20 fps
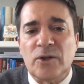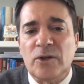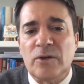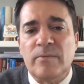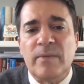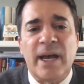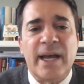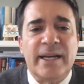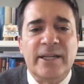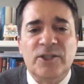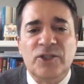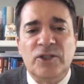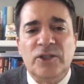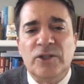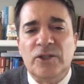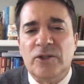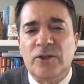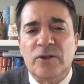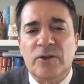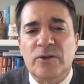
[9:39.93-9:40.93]
or managing
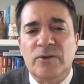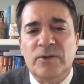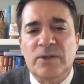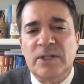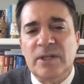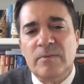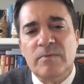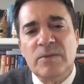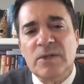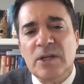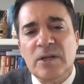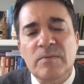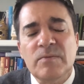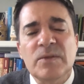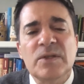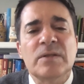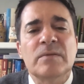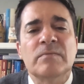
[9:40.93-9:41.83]
your own symptoms?